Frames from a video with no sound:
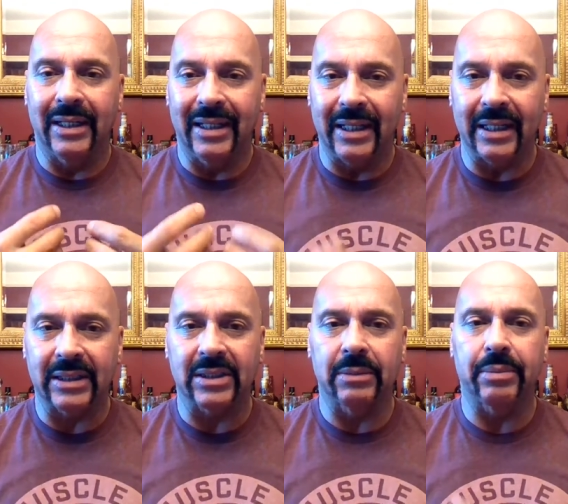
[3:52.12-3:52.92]

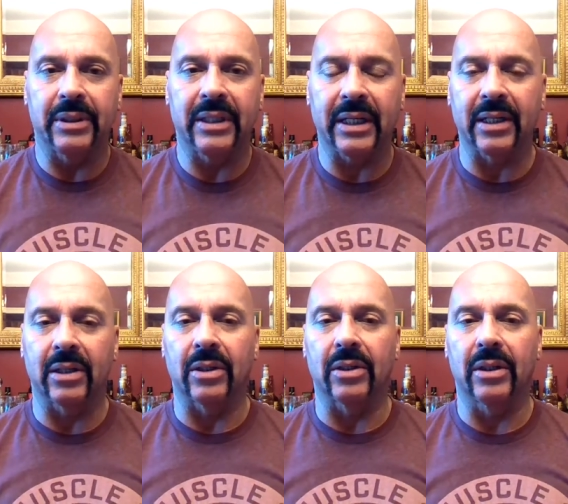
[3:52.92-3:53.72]
This
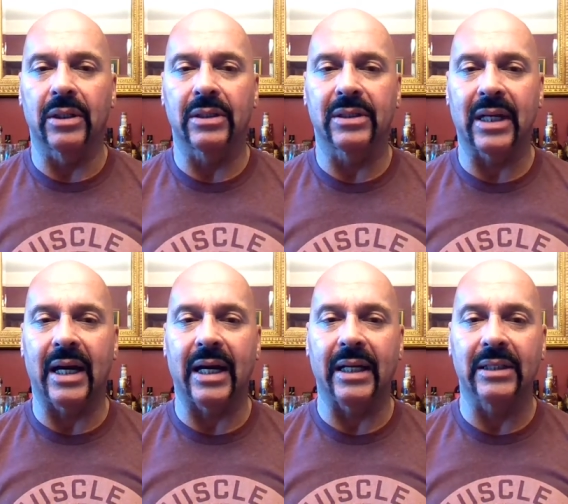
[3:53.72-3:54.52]
particular
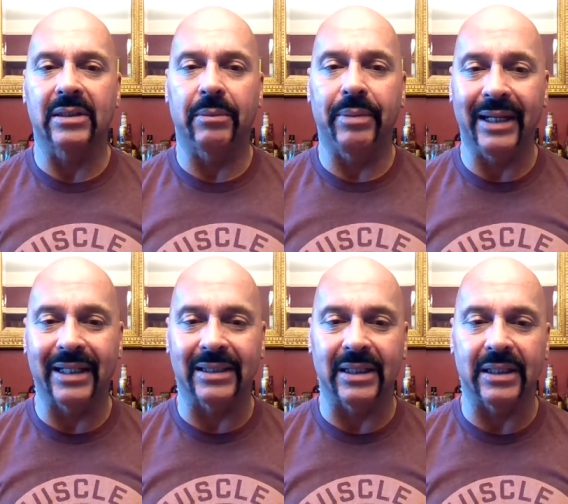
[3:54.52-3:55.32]
size, the
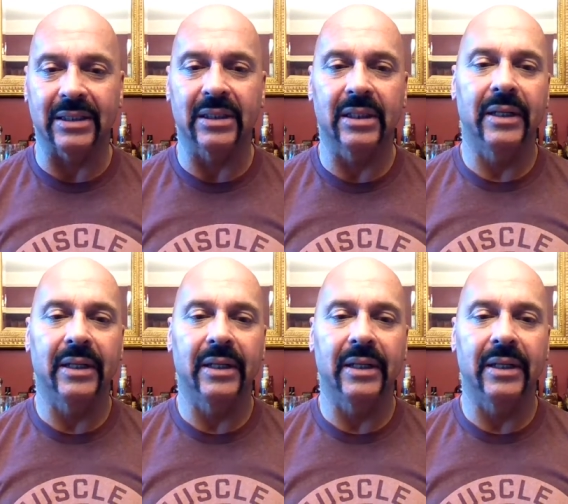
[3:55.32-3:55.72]
Pegasus,